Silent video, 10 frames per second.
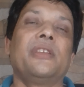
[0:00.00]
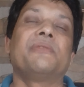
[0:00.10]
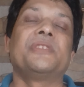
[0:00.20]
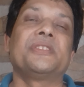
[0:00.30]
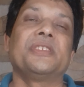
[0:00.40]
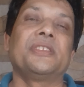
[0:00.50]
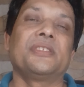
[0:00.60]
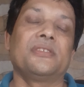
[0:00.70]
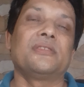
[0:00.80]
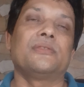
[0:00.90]

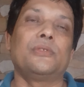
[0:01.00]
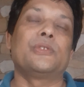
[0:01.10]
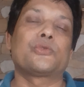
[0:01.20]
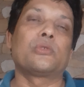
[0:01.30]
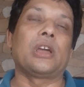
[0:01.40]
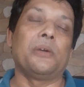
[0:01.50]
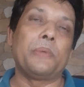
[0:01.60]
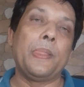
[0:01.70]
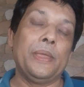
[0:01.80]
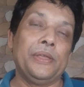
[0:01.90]
everything will shoot up.
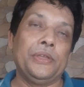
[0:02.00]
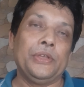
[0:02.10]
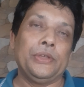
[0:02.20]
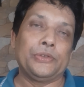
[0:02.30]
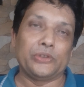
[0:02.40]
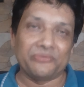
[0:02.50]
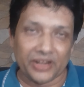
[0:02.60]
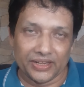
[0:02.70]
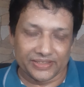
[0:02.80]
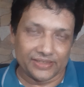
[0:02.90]
So
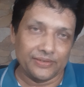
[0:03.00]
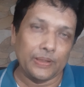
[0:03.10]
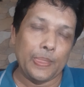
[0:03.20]
friends,